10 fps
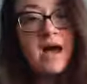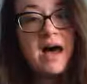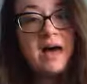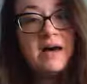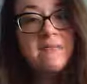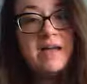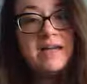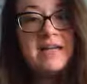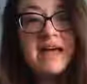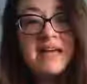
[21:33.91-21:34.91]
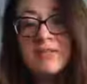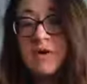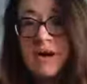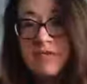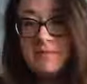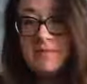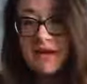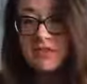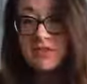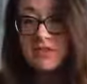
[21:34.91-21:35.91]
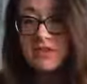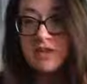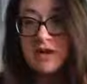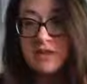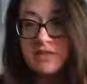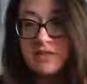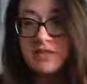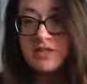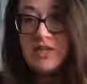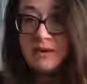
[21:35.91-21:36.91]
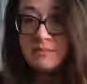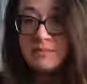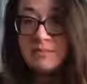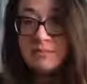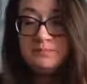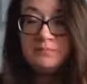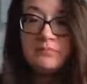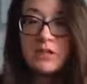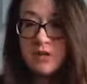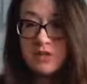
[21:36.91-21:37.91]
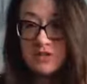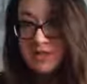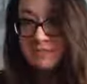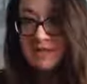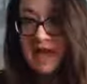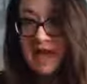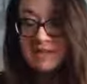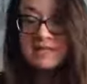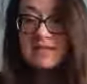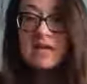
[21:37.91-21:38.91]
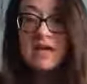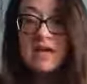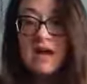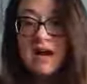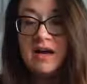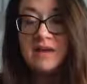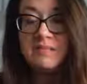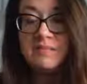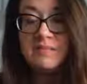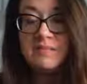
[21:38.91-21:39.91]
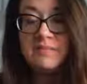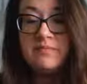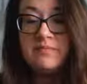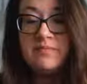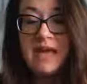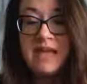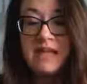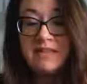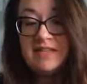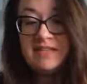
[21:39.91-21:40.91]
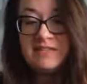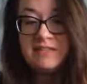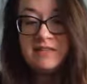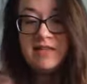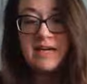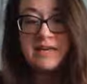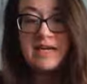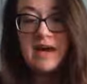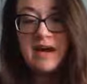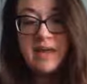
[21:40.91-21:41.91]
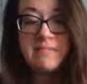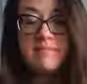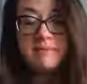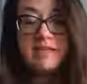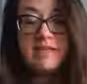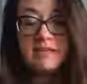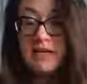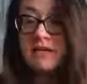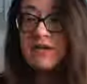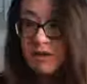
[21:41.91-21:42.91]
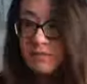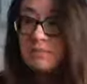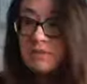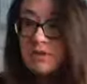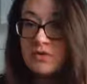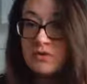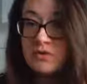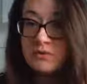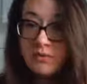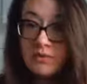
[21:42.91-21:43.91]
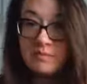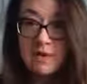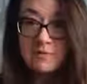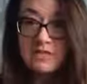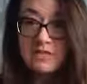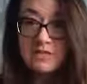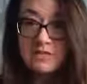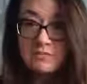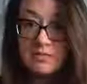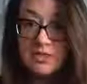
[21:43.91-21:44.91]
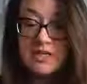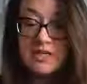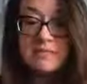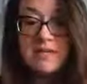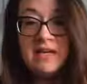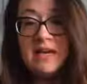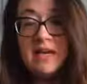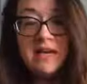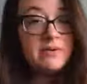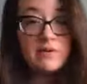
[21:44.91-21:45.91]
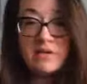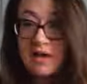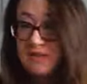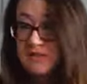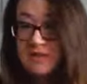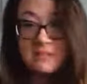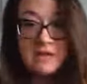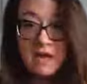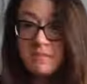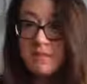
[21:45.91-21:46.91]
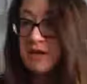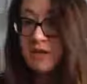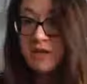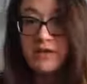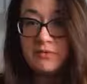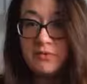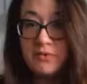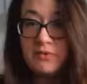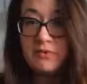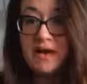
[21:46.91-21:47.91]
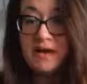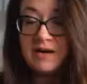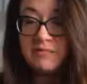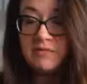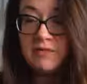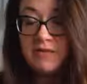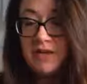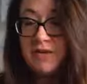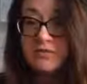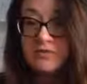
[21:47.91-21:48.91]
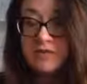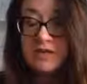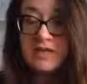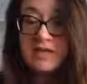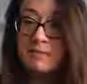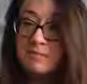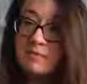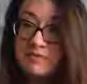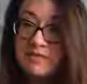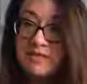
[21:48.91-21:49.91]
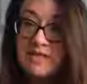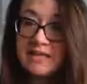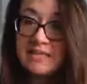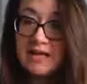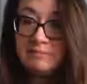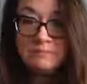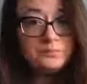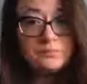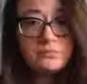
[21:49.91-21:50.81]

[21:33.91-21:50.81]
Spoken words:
And cats were often passengers on ships called ship's cats. During that time, because they could help control the rodent population aboard ships. And there were a lot of ships coming and going through Fort Vancouver on the Columbia River at that time.